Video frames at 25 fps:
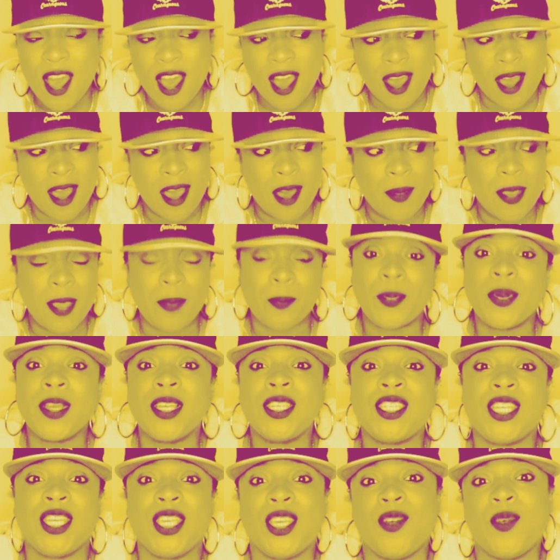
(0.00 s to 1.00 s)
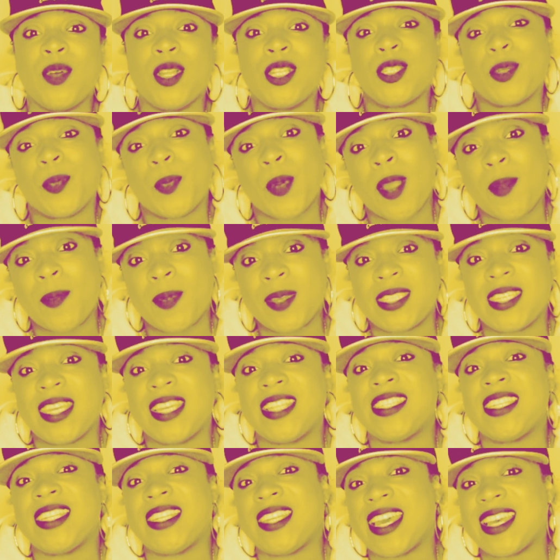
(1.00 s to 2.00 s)
and pushing you into purpose
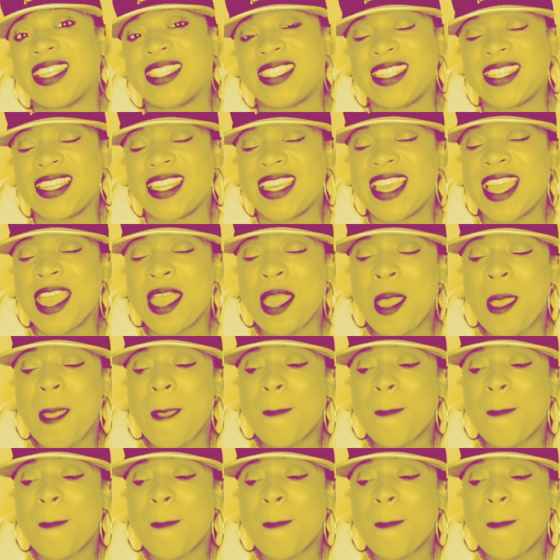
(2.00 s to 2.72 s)
and to destiny.